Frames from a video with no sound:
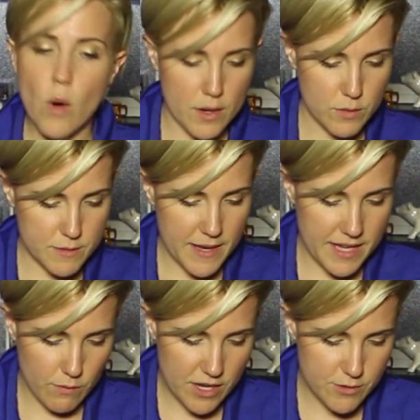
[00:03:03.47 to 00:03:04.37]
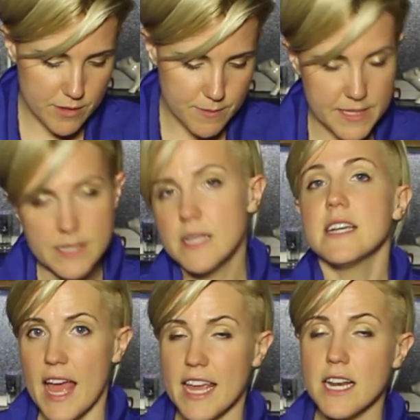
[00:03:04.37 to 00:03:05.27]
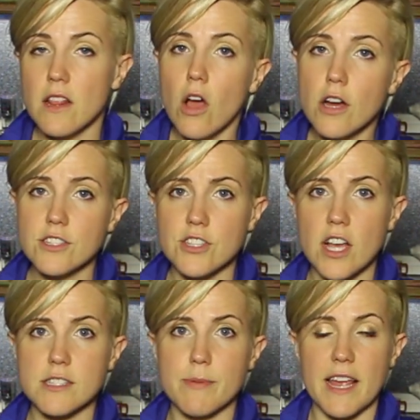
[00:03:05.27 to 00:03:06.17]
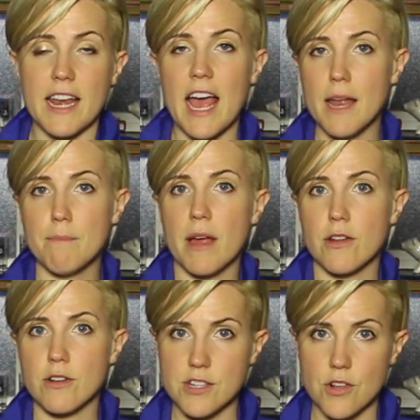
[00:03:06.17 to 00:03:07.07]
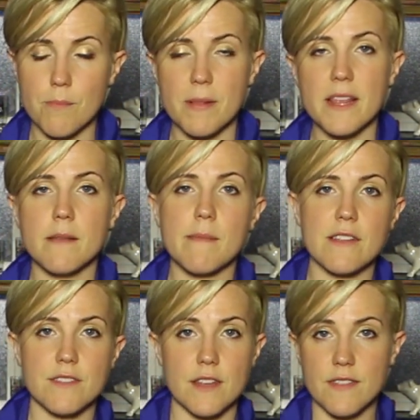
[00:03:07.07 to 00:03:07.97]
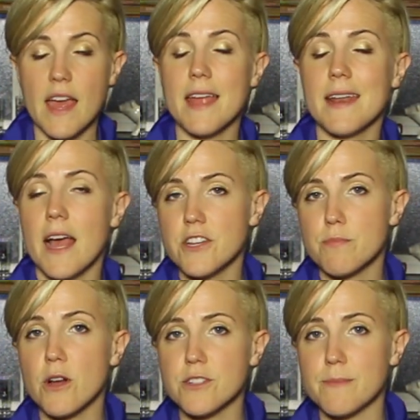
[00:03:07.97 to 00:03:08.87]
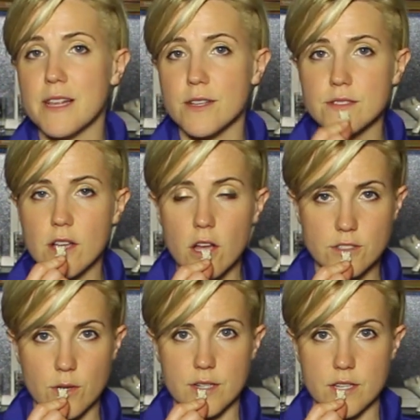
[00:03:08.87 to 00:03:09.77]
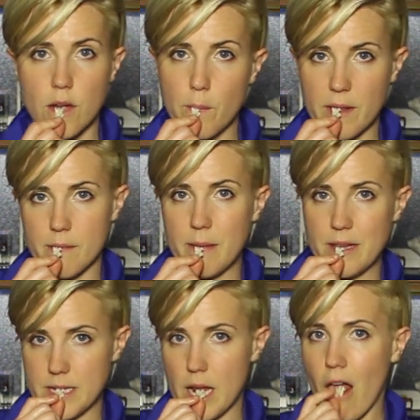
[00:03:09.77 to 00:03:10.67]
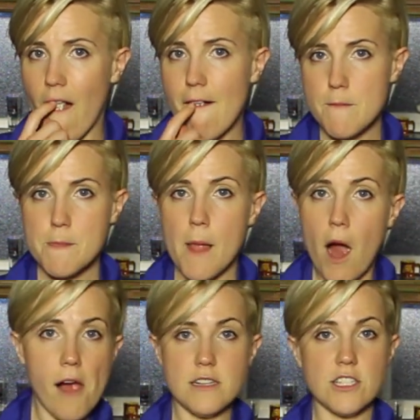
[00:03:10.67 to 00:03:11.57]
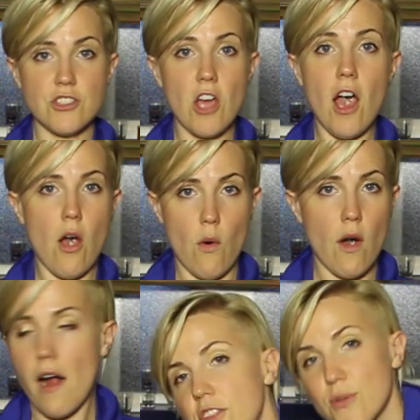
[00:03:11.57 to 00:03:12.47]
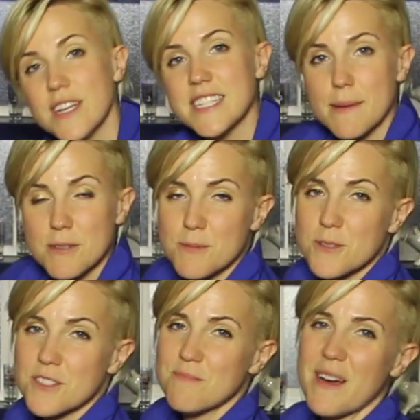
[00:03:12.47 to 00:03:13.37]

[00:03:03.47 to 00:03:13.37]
1 was making Rice Krispies. In a large saucepan, add butter until completely melted. Then add marshmallows also until completely melted. Let's go. 3 tablespoons of